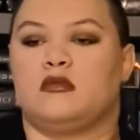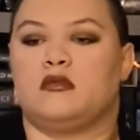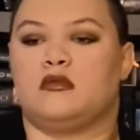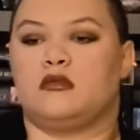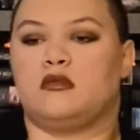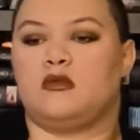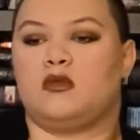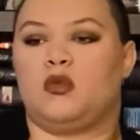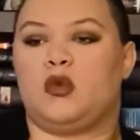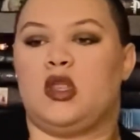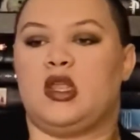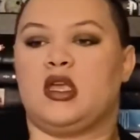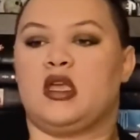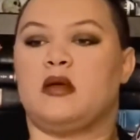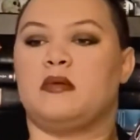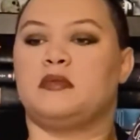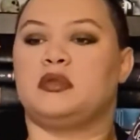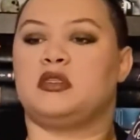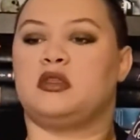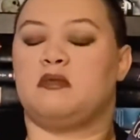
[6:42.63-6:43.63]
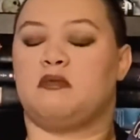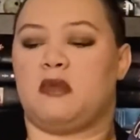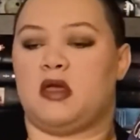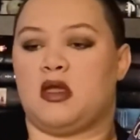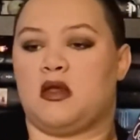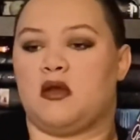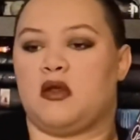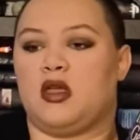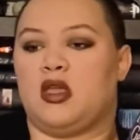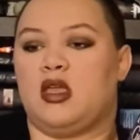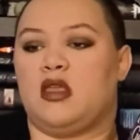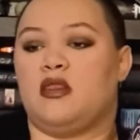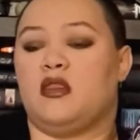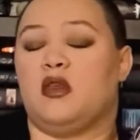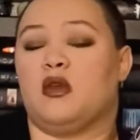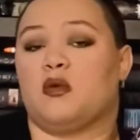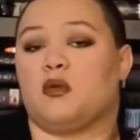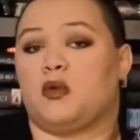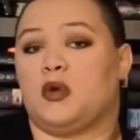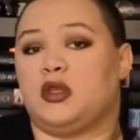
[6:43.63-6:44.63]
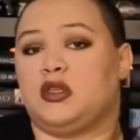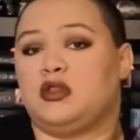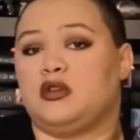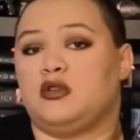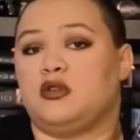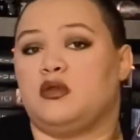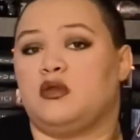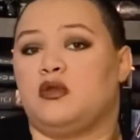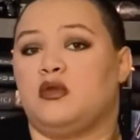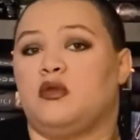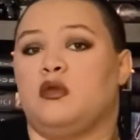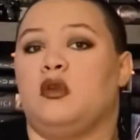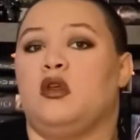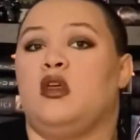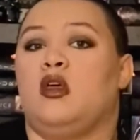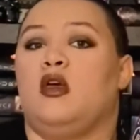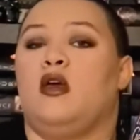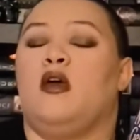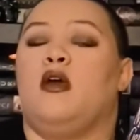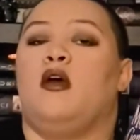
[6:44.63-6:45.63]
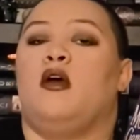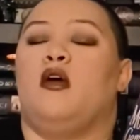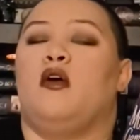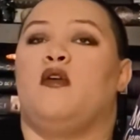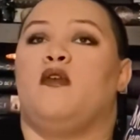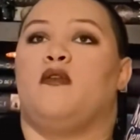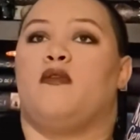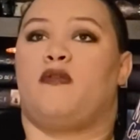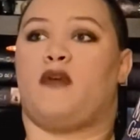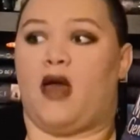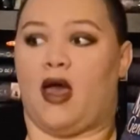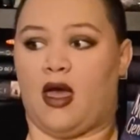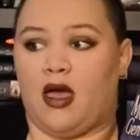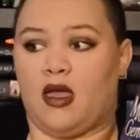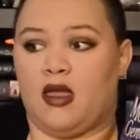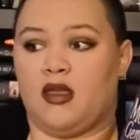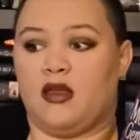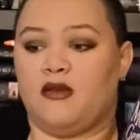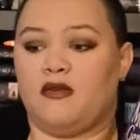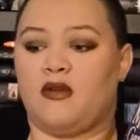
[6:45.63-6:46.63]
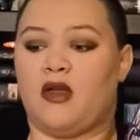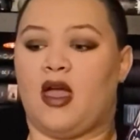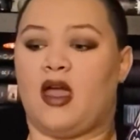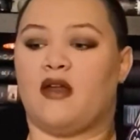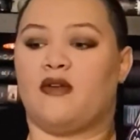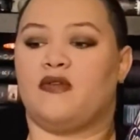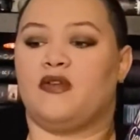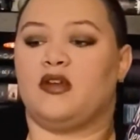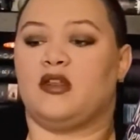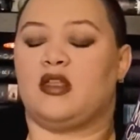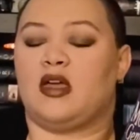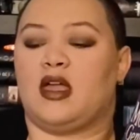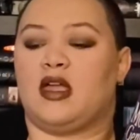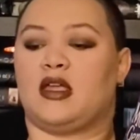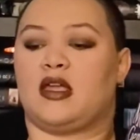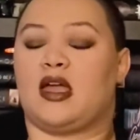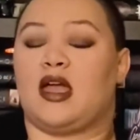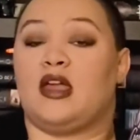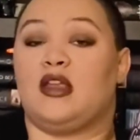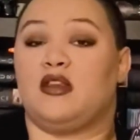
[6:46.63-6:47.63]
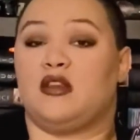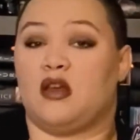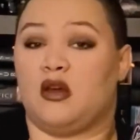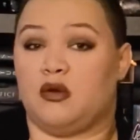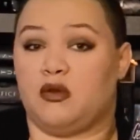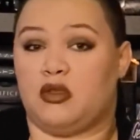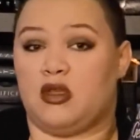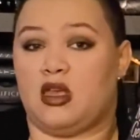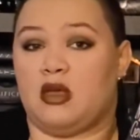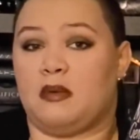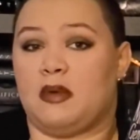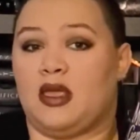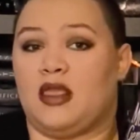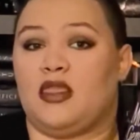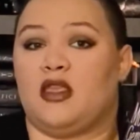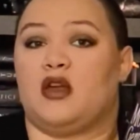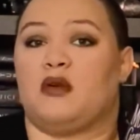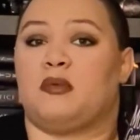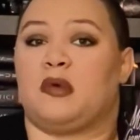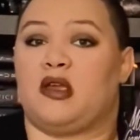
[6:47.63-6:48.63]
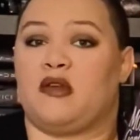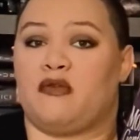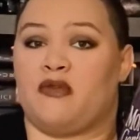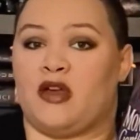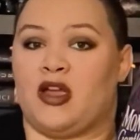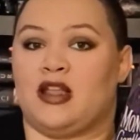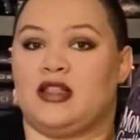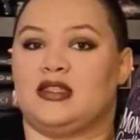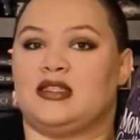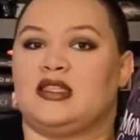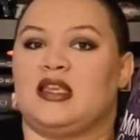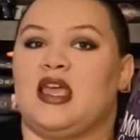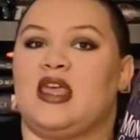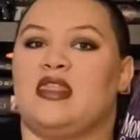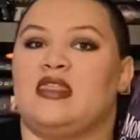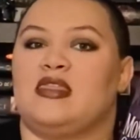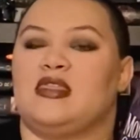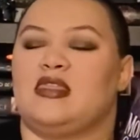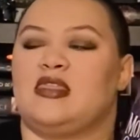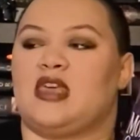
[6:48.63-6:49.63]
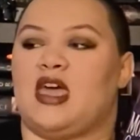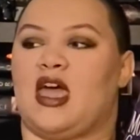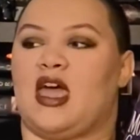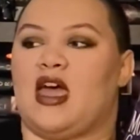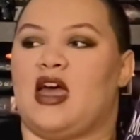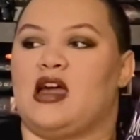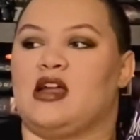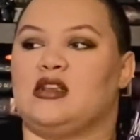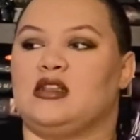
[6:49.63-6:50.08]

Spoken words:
When it comes to Mary and the original 5, I feel like I know them and they're my friends, and that